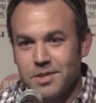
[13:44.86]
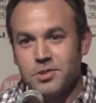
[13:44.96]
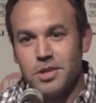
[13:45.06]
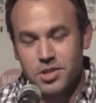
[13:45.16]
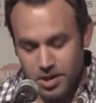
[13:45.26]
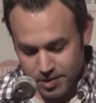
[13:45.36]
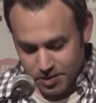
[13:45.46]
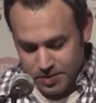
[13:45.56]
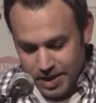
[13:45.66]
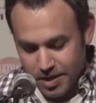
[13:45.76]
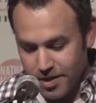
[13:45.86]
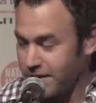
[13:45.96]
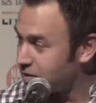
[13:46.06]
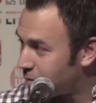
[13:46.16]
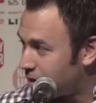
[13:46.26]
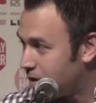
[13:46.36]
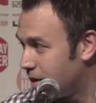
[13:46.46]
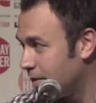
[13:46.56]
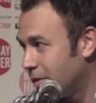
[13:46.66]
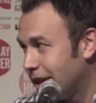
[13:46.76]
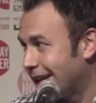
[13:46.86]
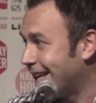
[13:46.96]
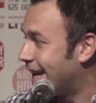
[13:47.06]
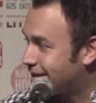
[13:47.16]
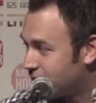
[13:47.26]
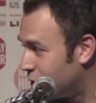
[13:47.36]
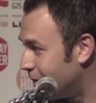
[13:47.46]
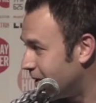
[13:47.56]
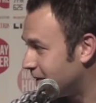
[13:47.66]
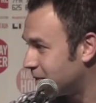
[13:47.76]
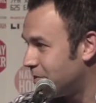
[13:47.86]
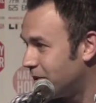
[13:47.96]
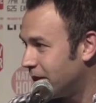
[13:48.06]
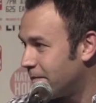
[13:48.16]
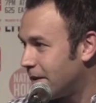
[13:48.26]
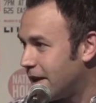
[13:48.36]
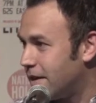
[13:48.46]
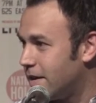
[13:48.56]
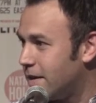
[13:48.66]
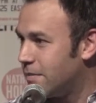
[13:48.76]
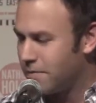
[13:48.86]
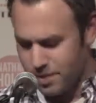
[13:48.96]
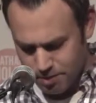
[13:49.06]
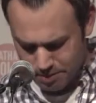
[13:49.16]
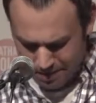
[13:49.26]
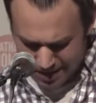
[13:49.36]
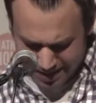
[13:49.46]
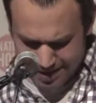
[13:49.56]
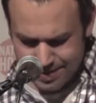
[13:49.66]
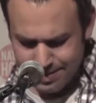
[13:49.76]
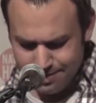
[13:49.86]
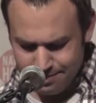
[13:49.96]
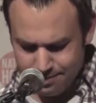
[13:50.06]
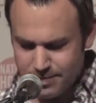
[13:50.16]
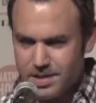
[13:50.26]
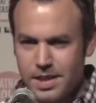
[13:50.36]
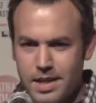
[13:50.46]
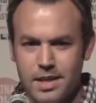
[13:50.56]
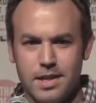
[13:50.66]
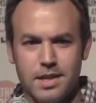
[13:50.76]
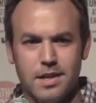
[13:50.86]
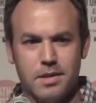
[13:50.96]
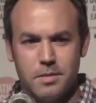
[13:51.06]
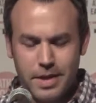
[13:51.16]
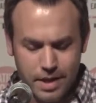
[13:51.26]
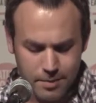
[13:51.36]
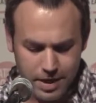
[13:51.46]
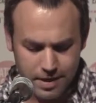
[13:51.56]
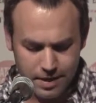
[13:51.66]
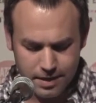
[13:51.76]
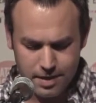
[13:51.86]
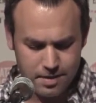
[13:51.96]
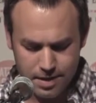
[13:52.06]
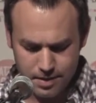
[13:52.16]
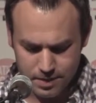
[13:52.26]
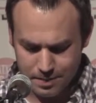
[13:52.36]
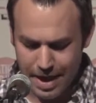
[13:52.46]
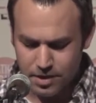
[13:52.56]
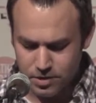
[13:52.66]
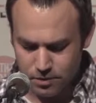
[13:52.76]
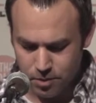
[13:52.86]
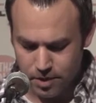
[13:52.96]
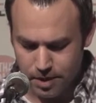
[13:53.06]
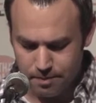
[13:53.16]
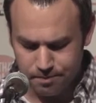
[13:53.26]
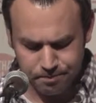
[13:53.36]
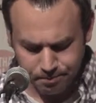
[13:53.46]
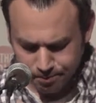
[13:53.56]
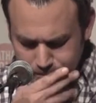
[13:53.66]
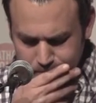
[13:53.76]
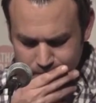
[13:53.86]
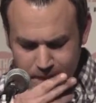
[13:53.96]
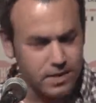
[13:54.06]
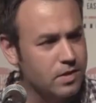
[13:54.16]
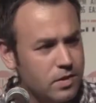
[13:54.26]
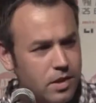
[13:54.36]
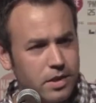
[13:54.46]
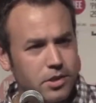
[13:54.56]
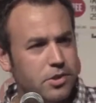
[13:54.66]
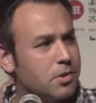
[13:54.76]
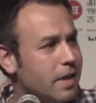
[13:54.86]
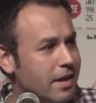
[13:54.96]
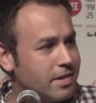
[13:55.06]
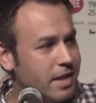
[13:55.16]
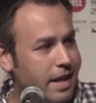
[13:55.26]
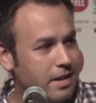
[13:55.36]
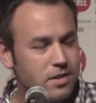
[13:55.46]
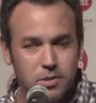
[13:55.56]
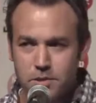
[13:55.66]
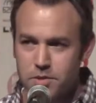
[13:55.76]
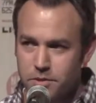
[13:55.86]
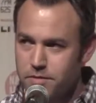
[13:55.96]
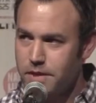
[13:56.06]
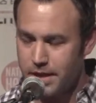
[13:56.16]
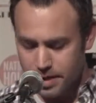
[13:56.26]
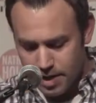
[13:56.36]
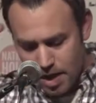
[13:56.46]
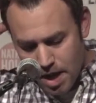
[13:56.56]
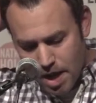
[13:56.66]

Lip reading: So I should also say, all right, so we're like in October at this point, and though it might not say, there might not be anything that this matters for. This is the year 2008, so it's sort of dated.